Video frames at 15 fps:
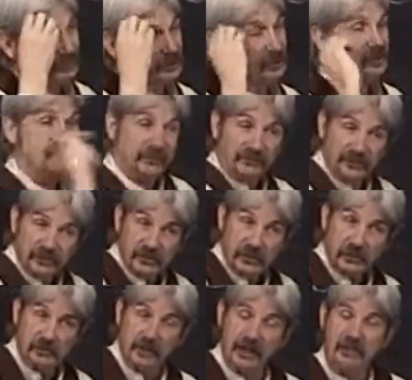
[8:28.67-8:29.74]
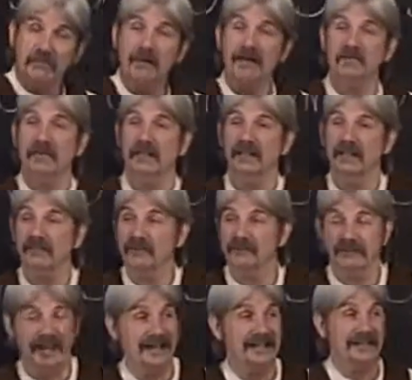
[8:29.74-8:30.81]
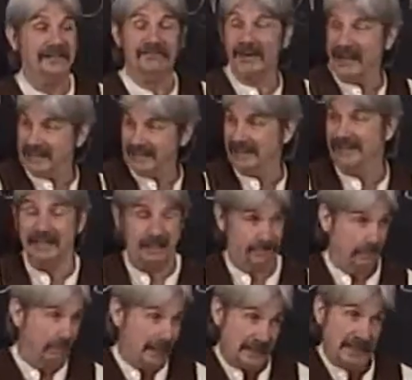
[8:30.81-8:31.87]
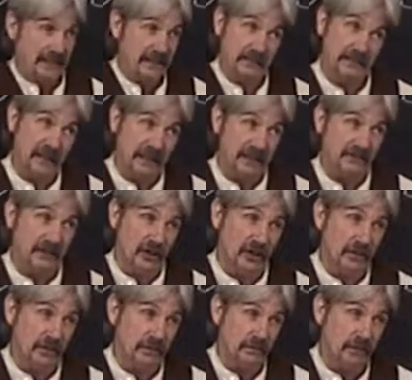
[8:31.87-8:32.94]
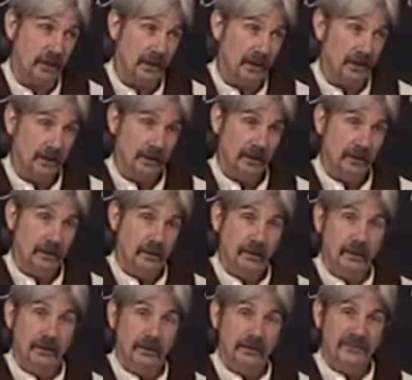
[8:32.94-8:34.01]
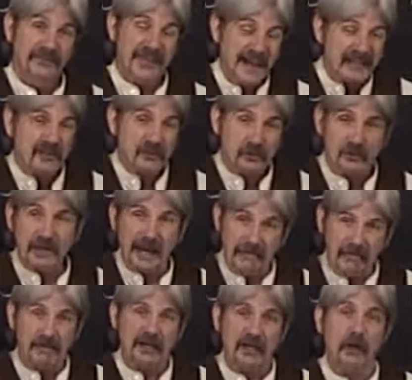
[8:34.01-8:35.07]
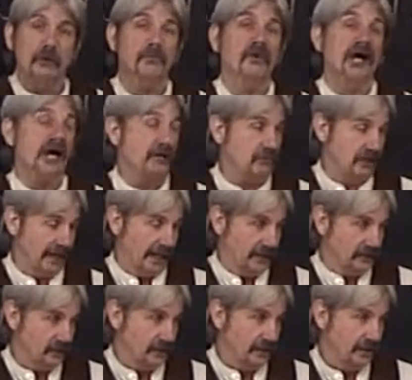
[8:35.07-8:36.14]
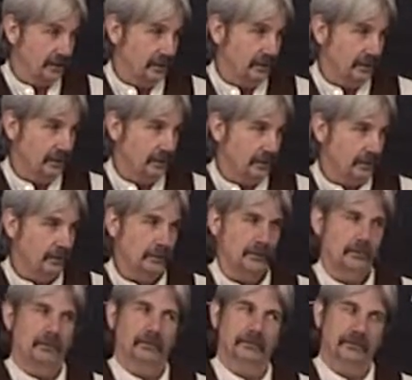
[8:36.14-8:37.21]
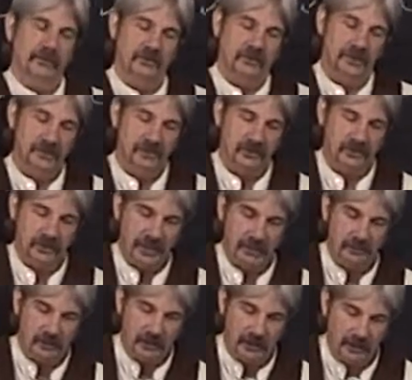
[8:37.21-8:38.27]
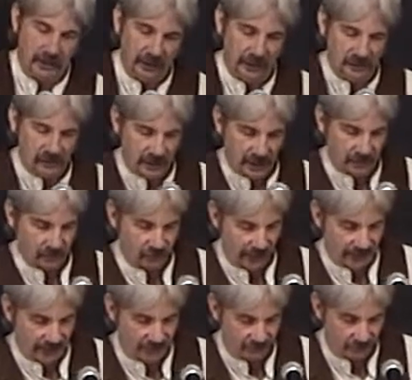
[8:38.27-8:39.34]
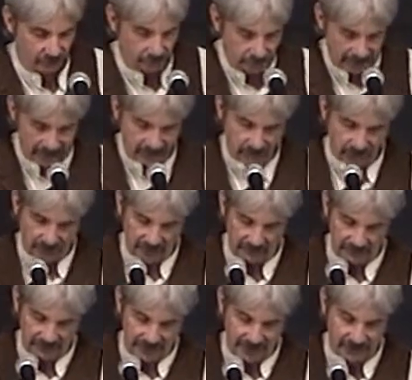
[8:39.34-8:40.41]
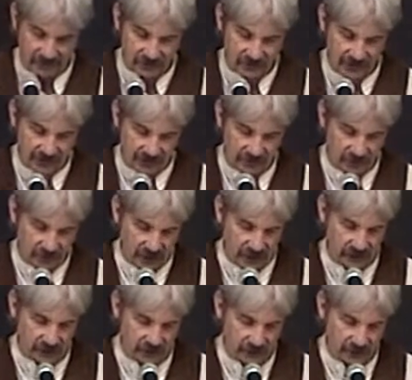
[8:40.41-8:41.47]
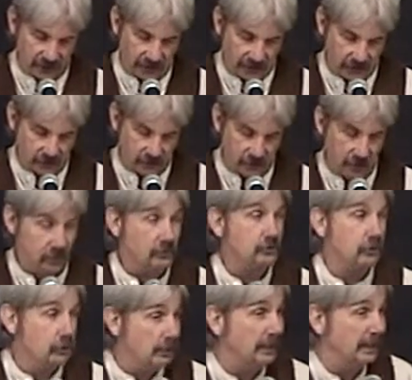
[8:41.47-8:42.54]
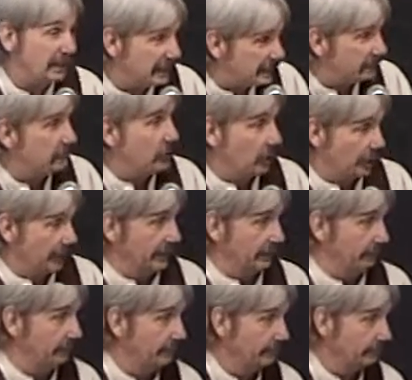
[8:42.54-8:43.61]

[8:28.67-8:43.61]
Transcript: Because if he's just trying to make believers, find, finally get many that believe on him, that's, that would be called progress. Jesus steps in and he says, right after many believed, then said Jesus to those Jews who believed on him.